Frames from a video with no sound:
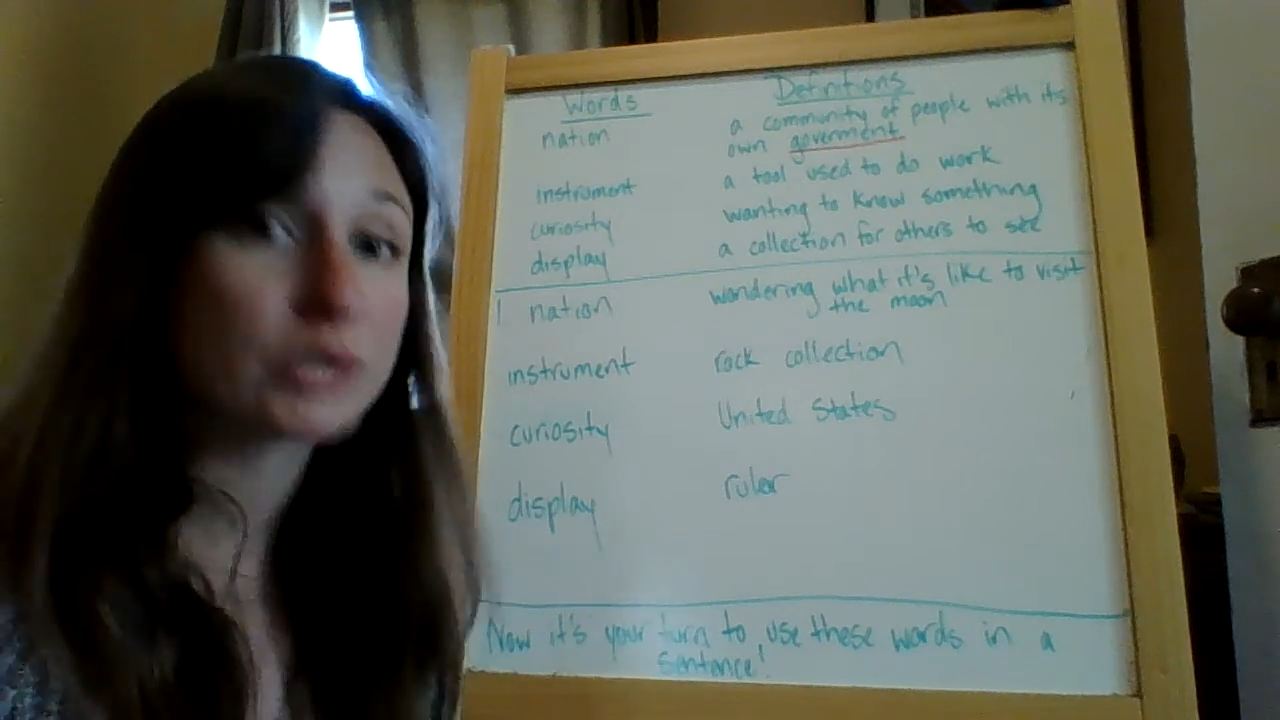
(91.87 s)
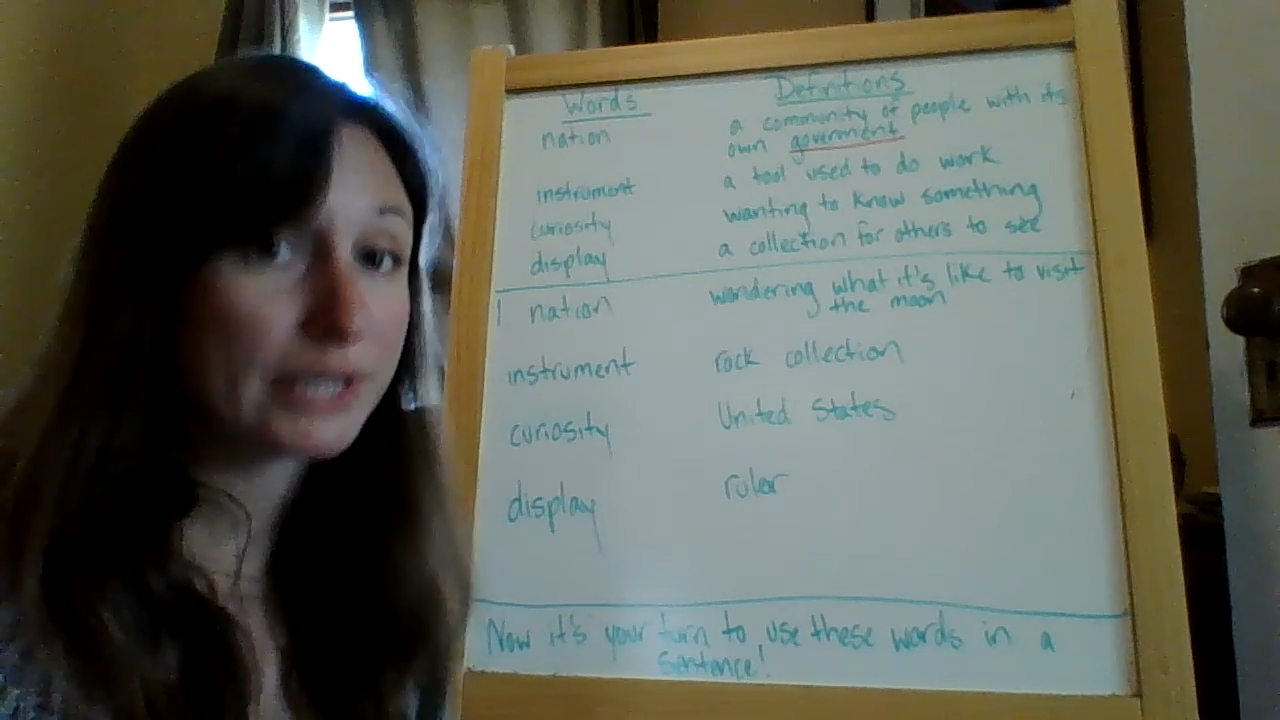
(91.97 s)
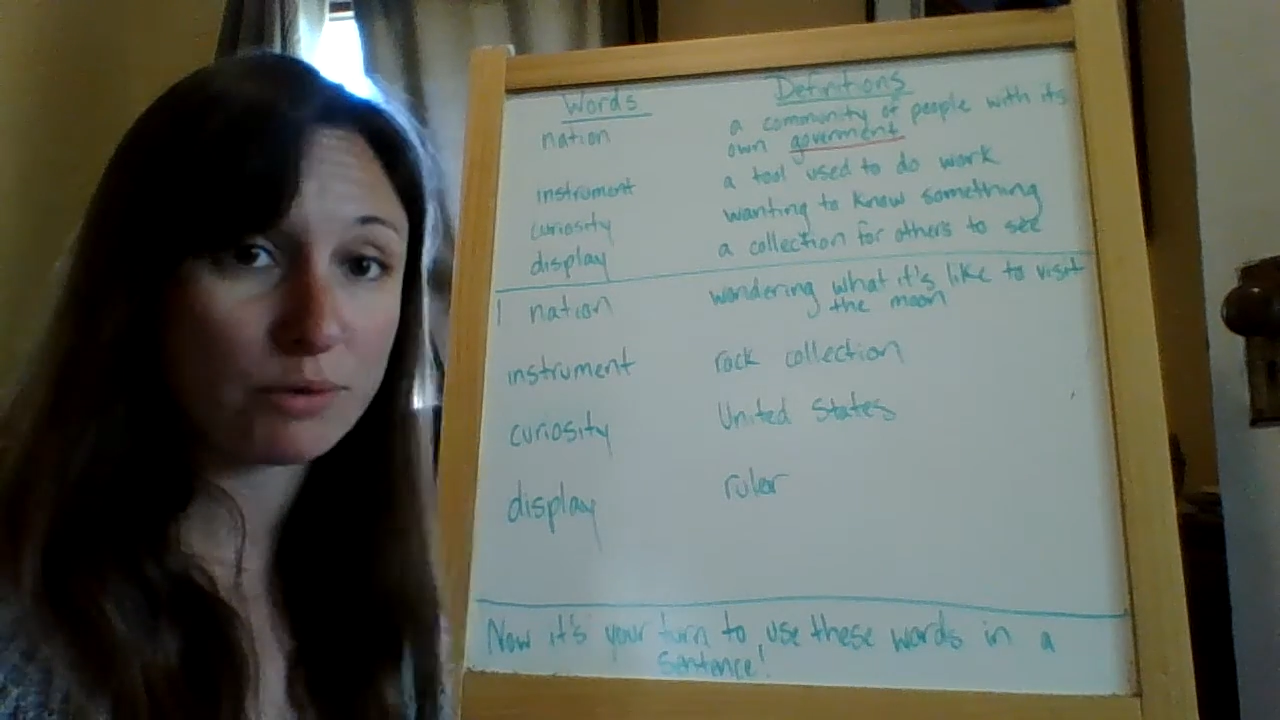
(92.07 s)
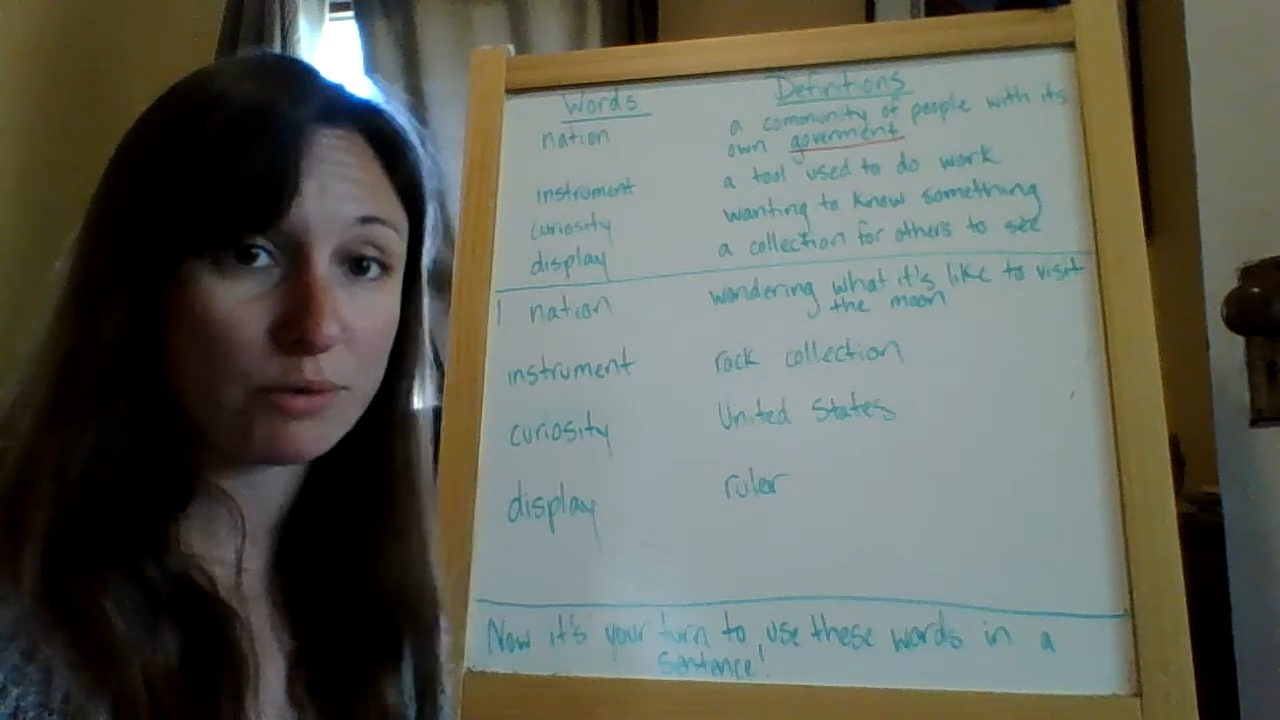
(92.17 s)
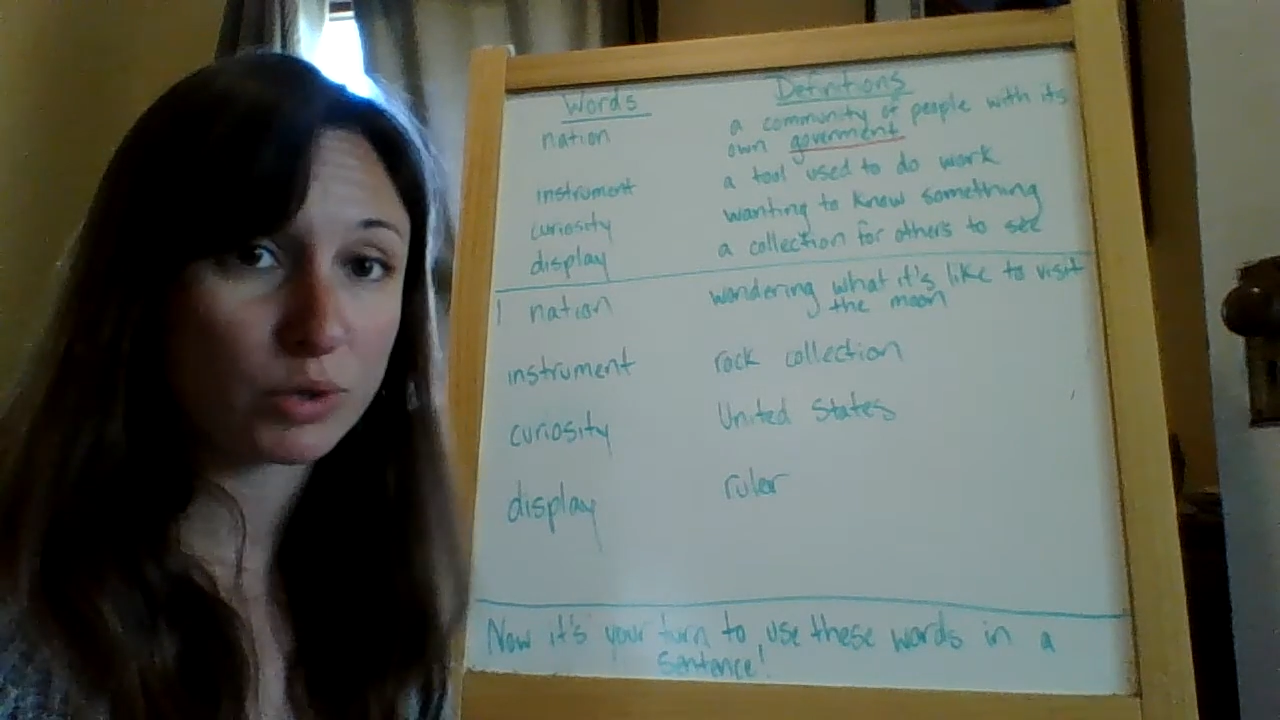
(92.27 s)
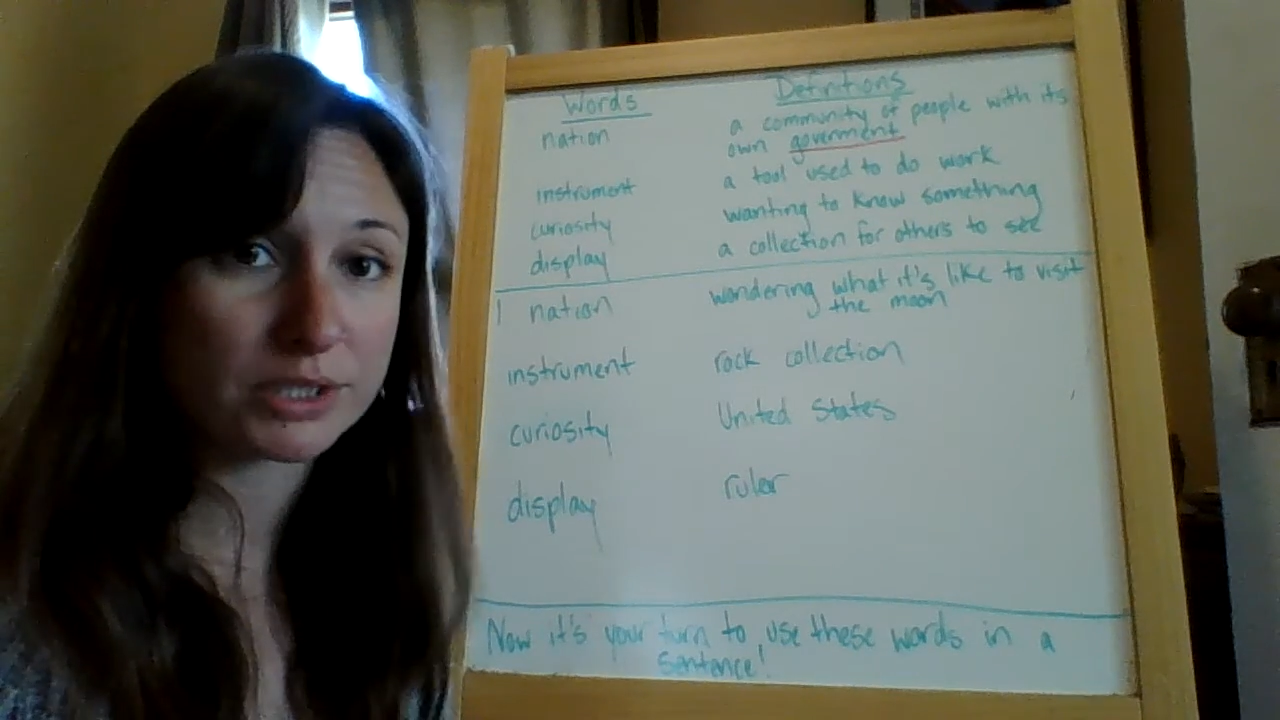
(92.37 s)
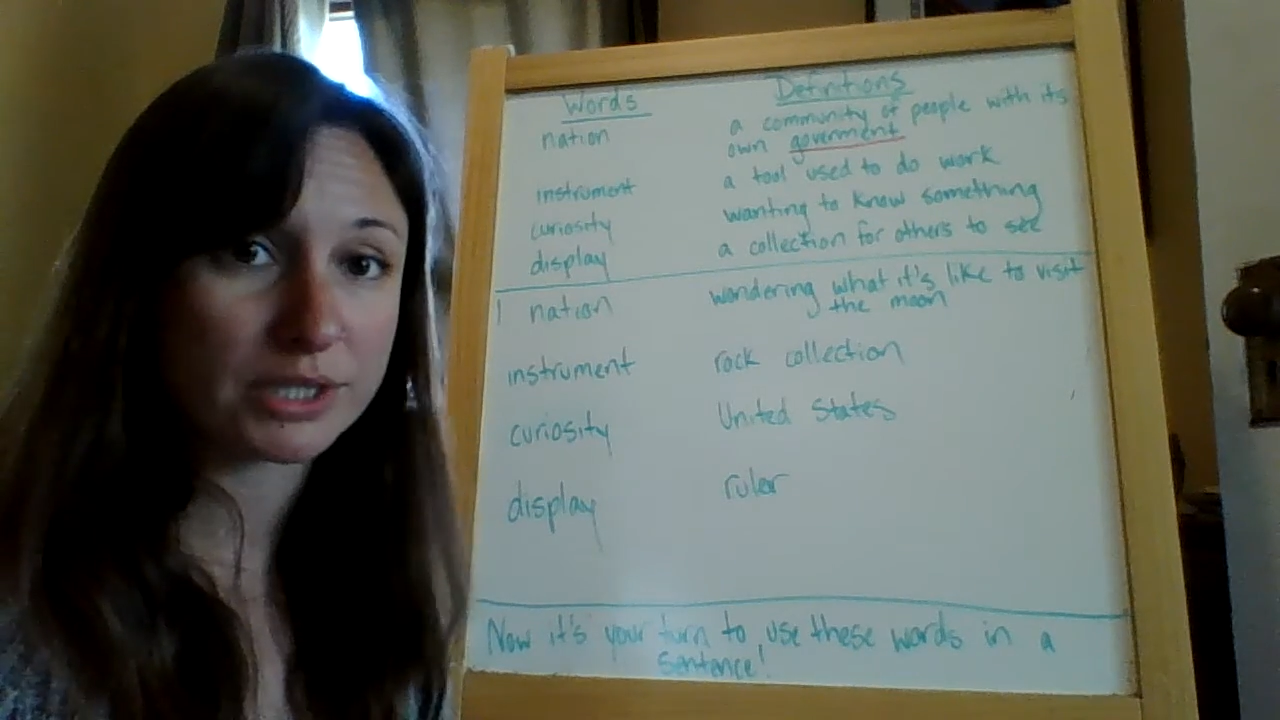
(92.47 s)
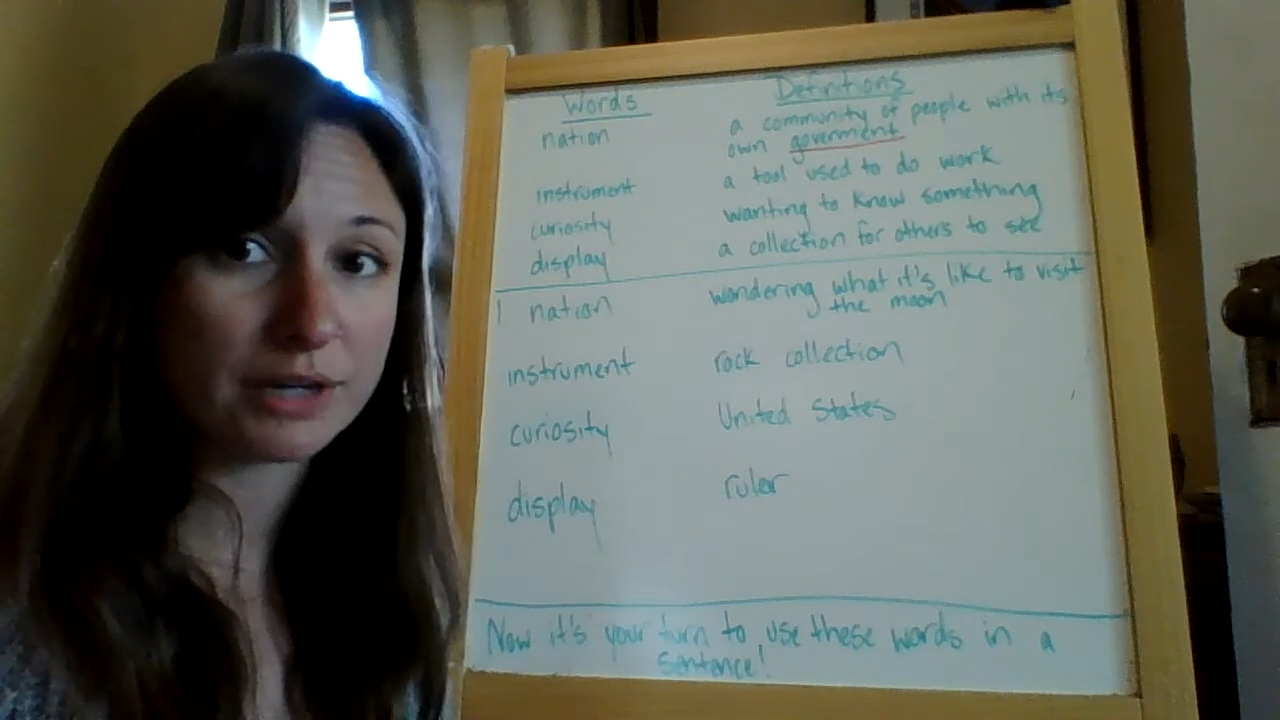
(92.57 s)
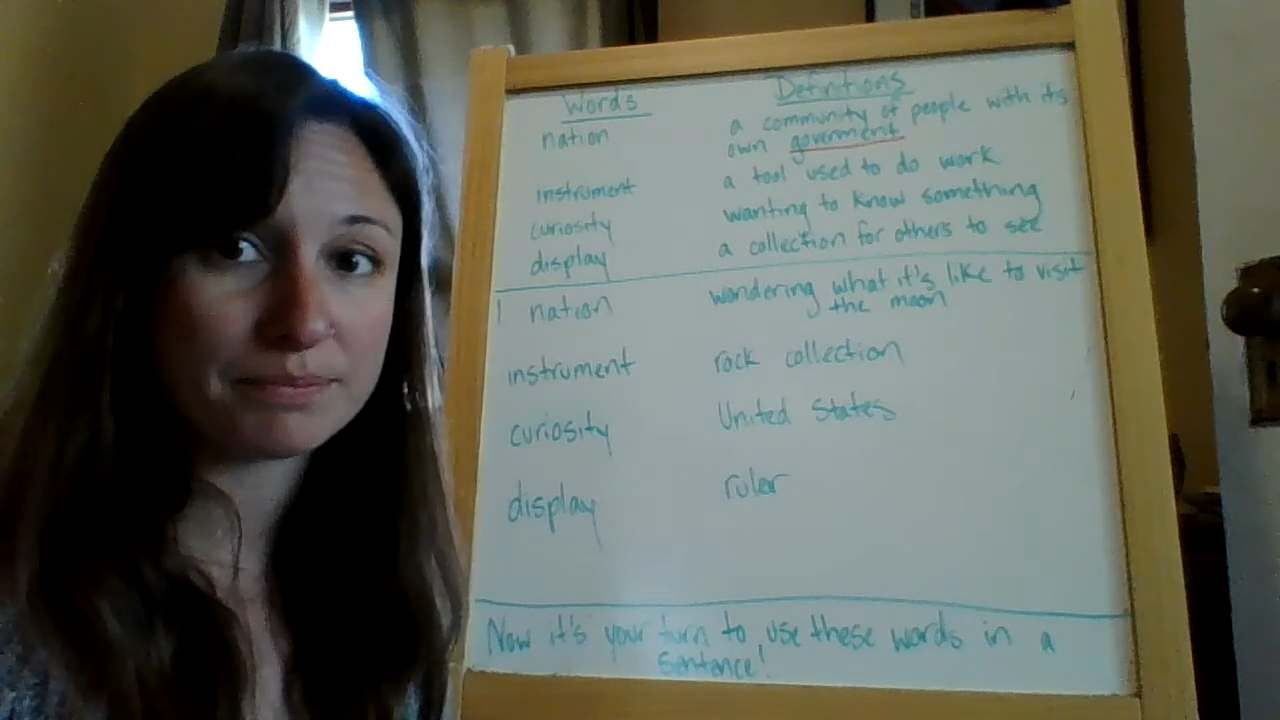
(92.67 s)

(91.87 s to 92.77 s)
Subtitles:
to get work done,